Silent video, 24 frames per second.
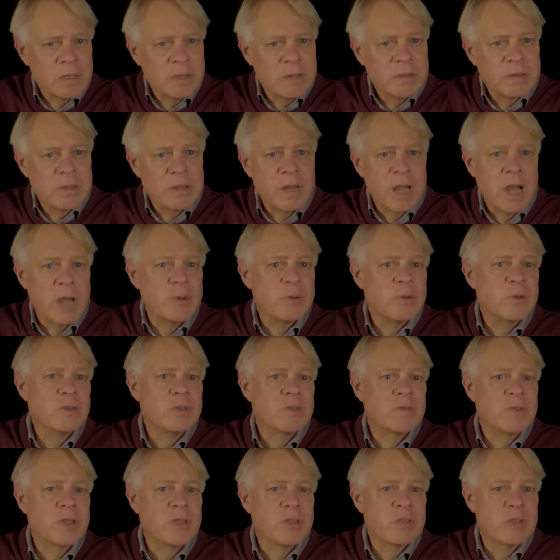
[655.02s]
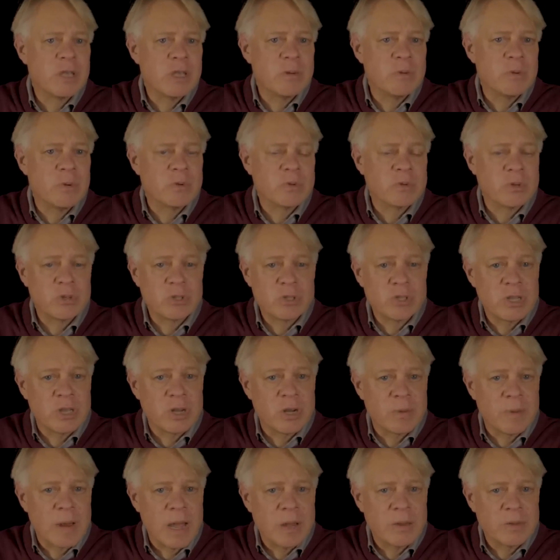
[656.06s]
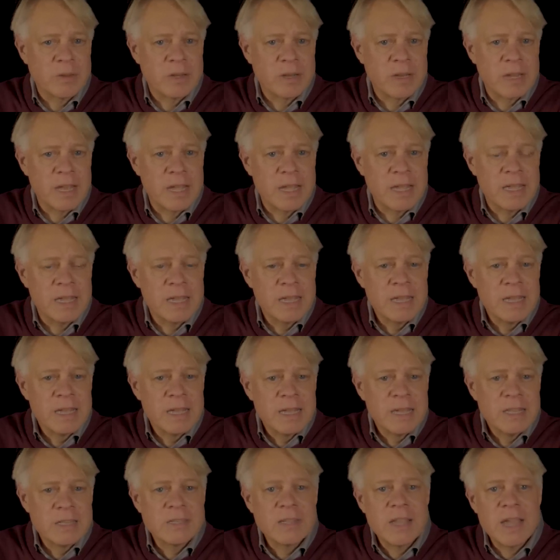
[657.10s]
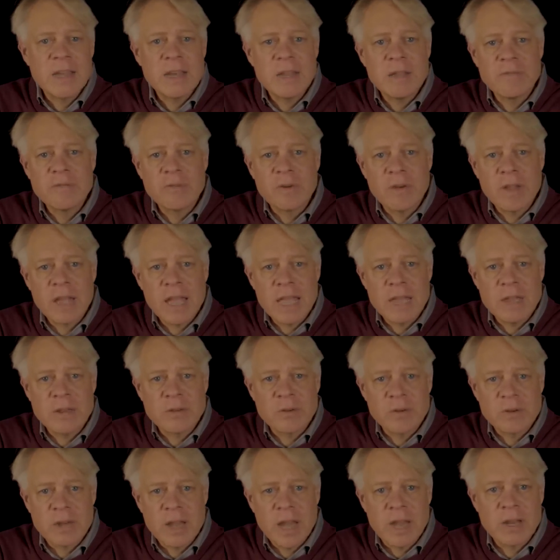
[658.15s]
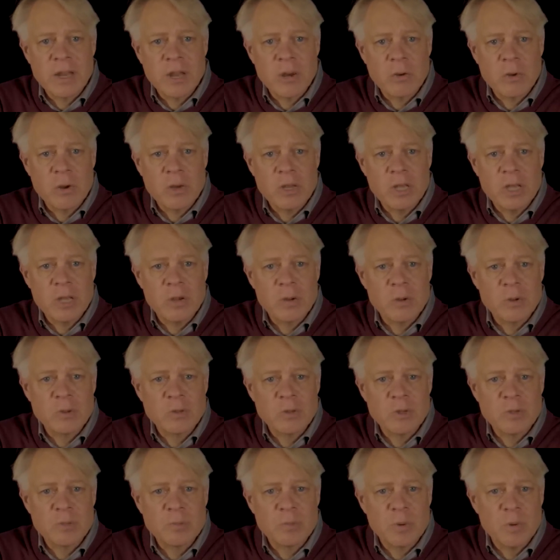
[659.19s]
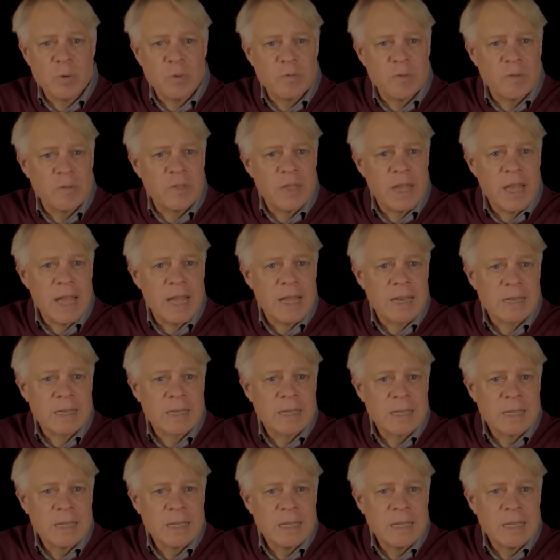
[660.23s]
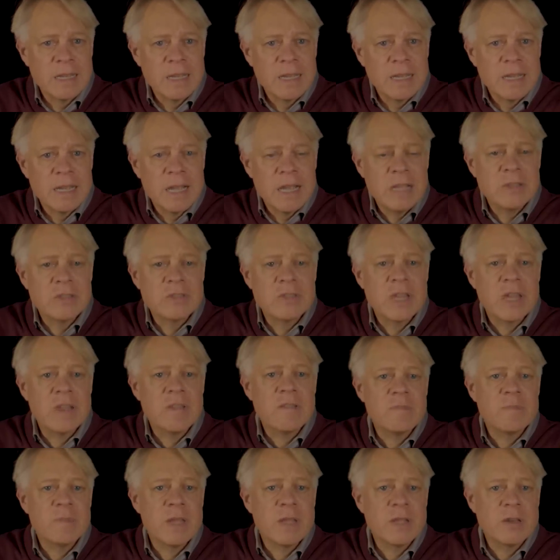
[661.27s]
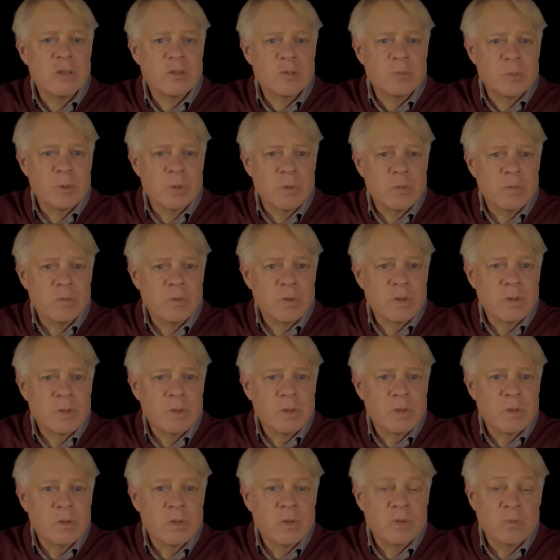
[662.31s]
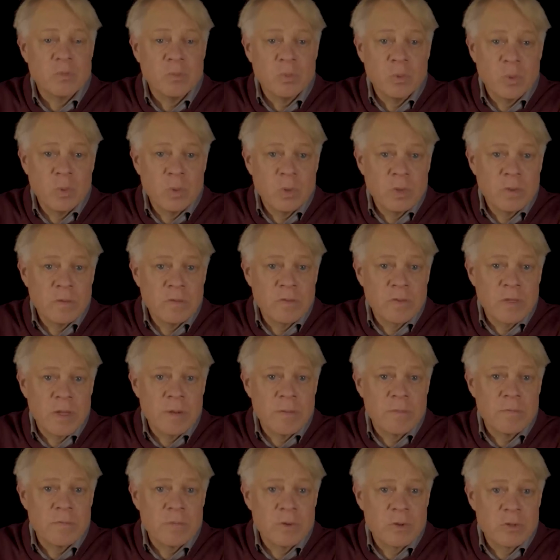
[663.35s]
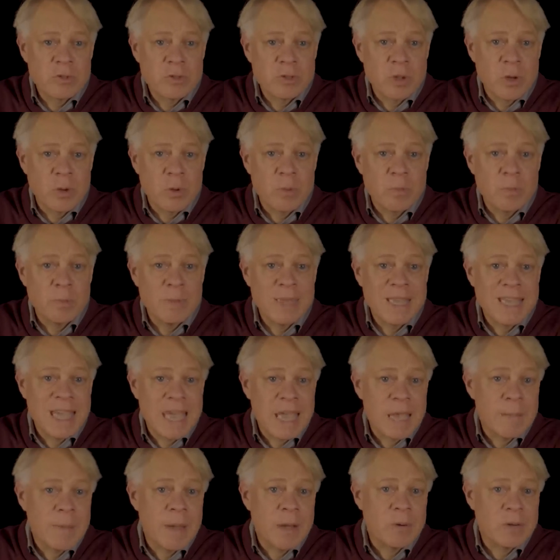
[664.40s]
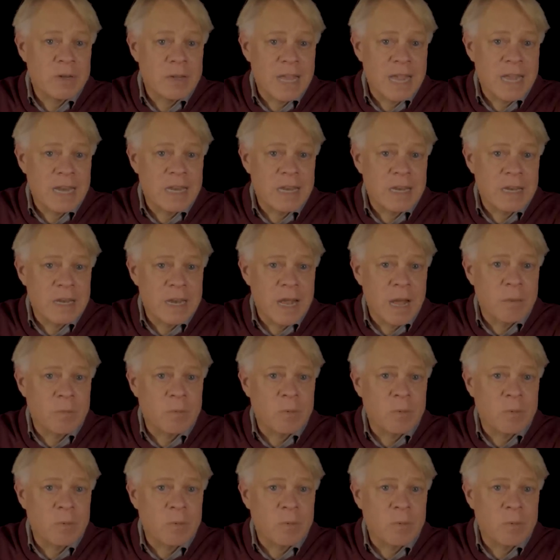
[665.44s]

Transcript: That hundreds of cathedrals are still around today, standing for 800 or 900 years, is proof of that. Instead being disproved, this rule of thumb for stone became outdated, not